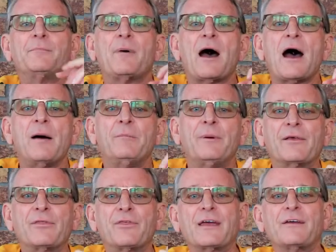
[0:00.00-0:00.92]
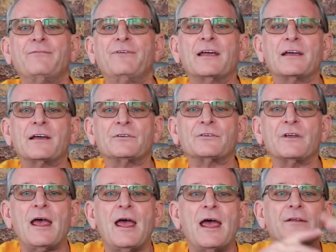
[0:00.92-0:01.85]
by our big thick fingers,
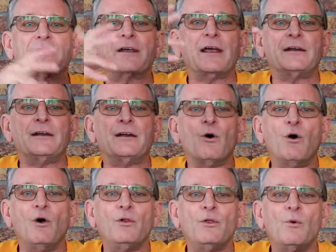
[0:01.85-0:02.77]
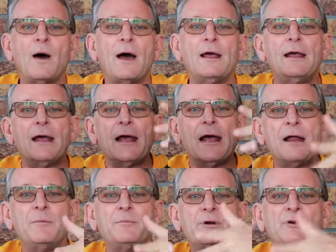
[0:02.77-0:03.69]
as getting all the way
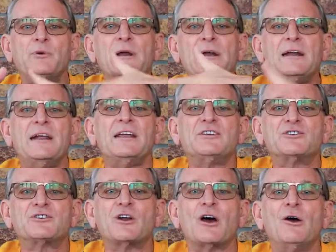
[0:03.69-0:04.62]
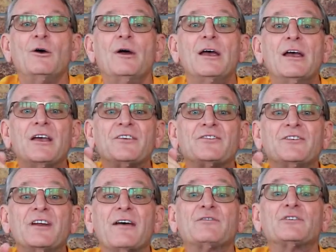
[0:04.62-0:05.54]
in between each toe is
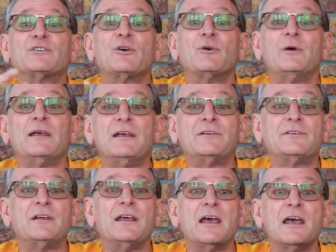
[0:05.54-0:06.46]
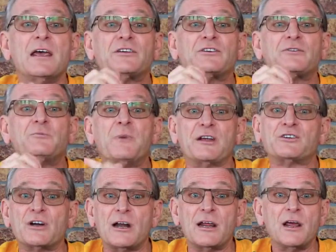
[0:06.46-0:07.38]
never so easy,
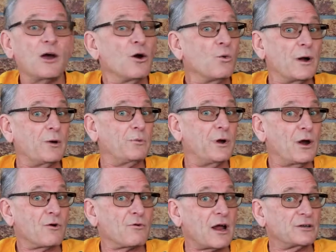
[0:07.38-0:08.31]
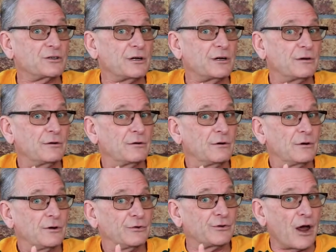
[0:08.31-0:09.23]
especially when we are rushing.
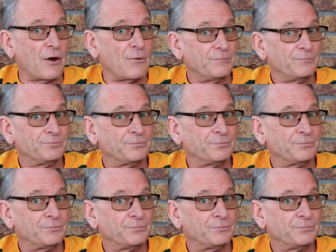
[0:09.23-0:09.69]
So,